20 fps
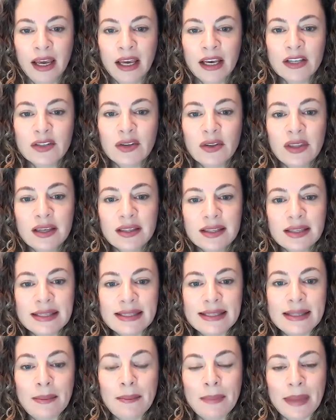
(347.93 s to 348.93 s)
So this is
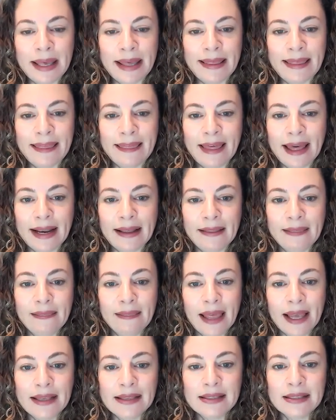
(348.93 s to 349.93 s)
the myth that
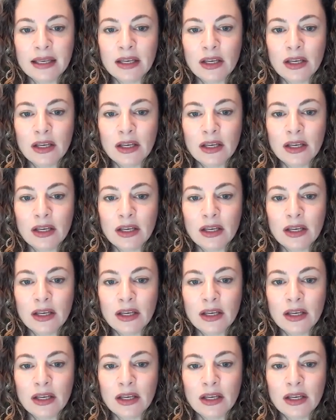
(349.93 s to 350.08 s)
unless